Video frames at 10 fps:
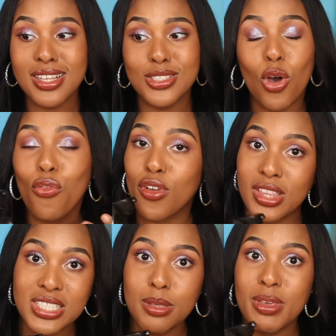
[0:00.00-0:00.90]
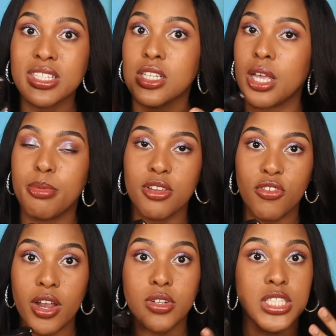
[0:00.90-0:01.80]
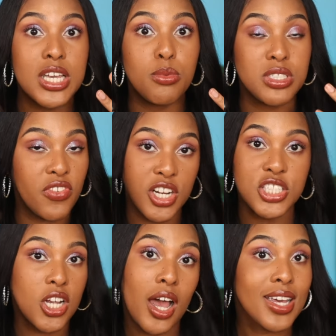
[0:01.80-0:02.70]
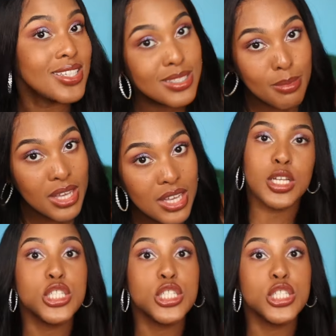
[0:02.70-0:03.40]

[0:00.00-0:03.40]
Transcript: So for this to be a celebrity fragrance, it was very shocking to me.